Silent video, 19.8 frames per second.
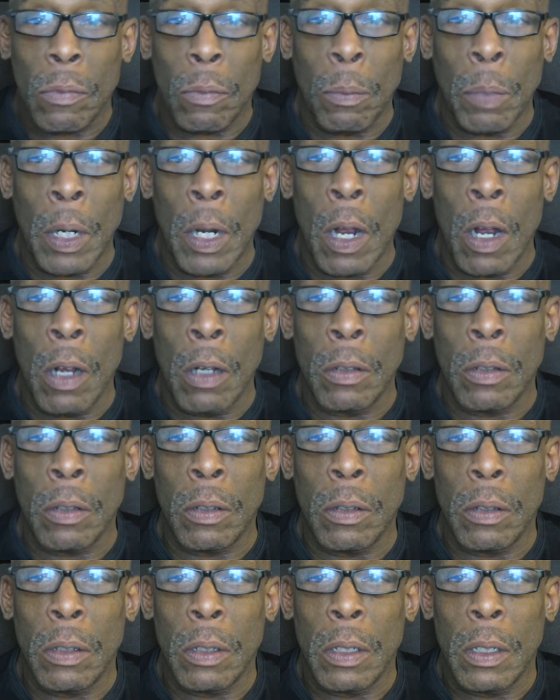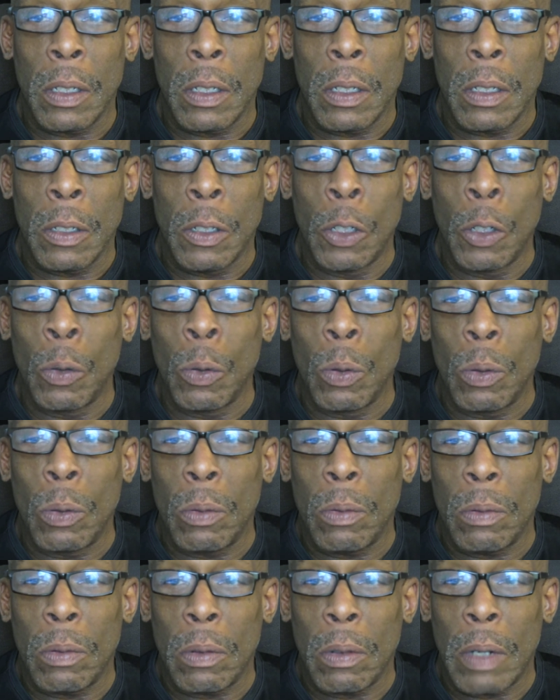Because you,
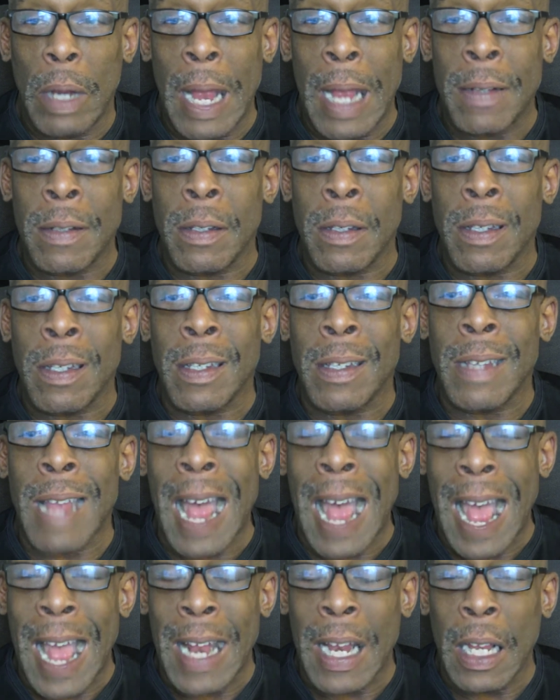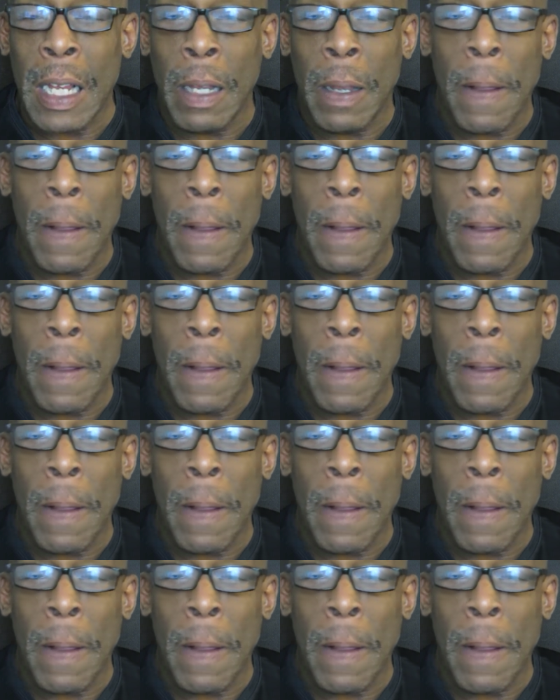as a society,